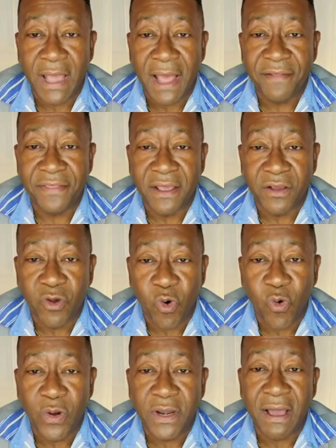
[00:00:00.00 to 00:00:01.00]
at the
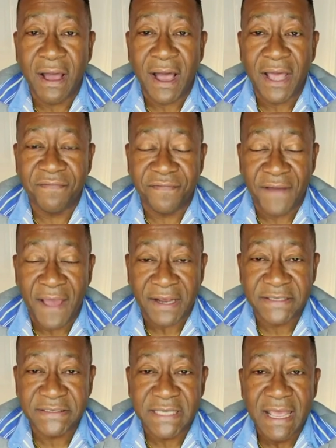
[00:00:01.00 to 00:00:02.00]
cold, hard
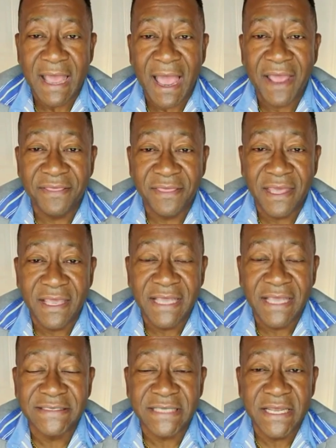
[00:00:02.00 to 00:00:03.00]
facts, I think
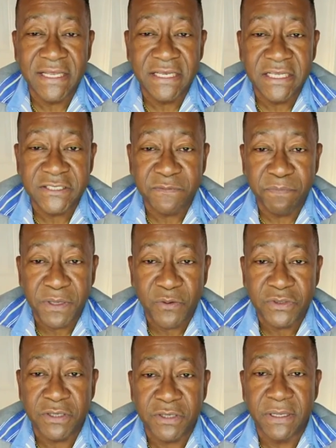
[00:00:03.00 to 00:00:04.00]
it's
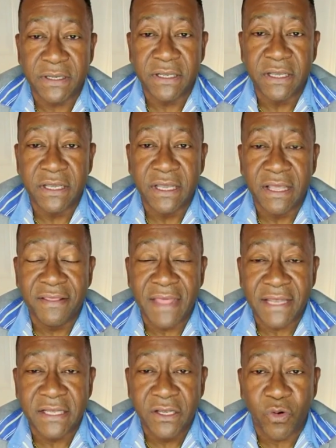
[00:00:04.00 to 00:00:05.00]
indisputable
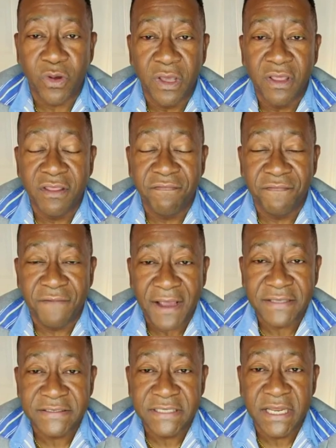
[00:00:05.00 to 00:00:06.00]
that, look, the
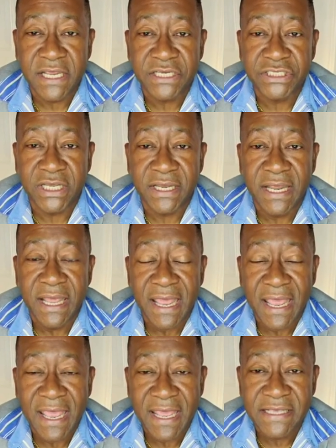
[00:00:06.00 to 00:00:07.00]
vaccination
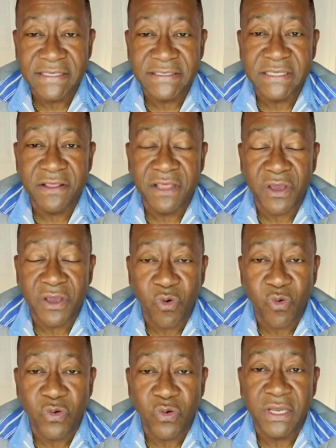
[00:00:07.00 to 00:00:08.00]
is the
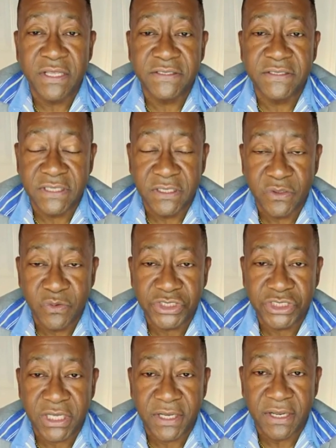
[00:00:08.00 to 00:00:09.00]
only
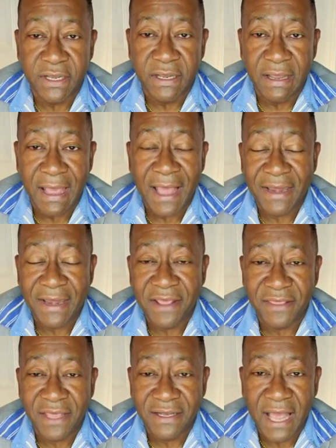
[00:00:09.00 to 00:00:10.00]
solution. And I
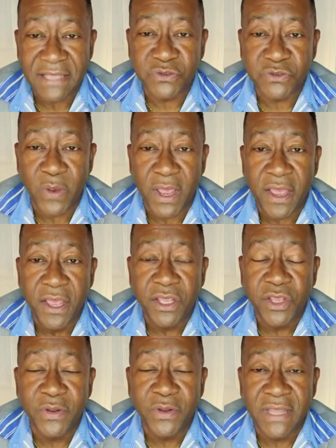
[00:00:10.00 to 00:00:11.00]
think that's where
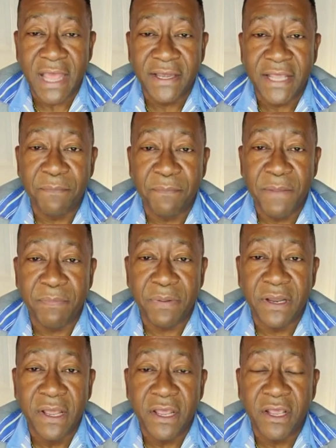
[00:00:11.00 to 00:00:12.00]
you then get people
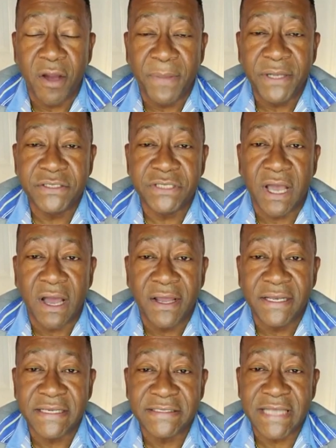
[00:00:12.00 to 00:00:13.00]
coming to
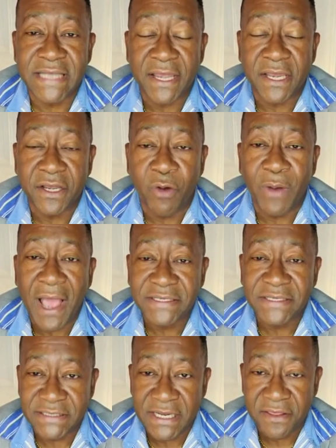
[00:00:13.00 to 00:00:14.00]
understand. Now, I
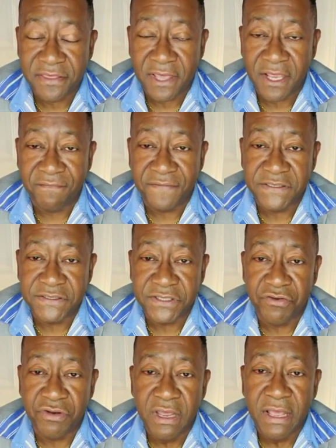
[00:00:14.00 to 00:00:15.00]
still think, Fazil,
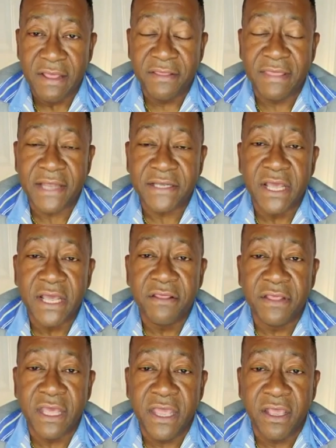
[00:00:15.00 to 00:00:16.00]
that
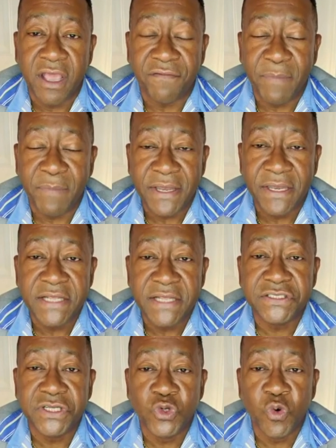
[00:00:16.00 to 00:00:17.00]
the government needs
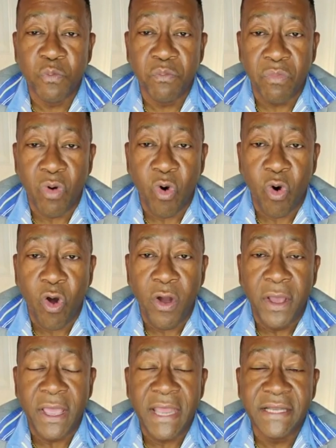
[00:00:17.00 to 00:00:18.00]
to do more
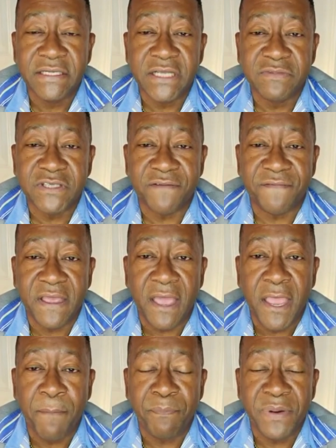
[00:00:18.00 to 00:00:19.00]
in terms of a
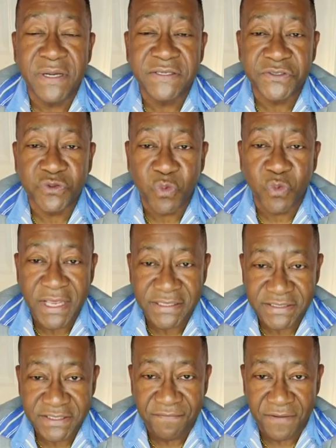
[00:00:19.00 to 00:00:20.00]

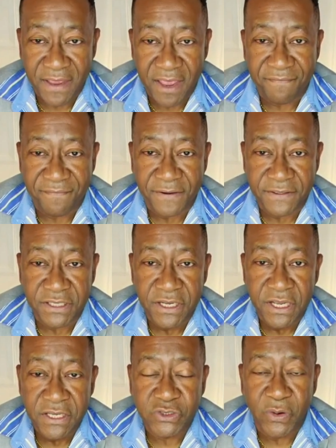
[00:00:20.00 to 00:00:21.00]
persuasive effort.
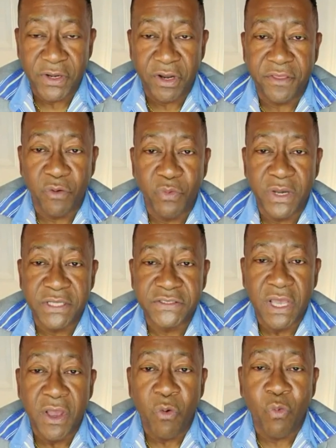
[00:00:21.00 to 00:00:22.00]
So in other words,
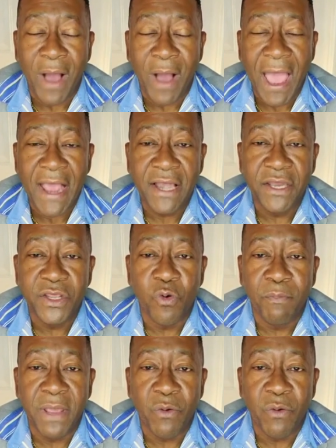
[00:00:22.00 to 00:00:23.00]
while you
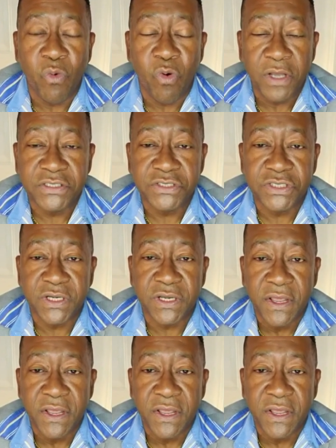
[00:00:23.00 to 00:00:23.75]
may want to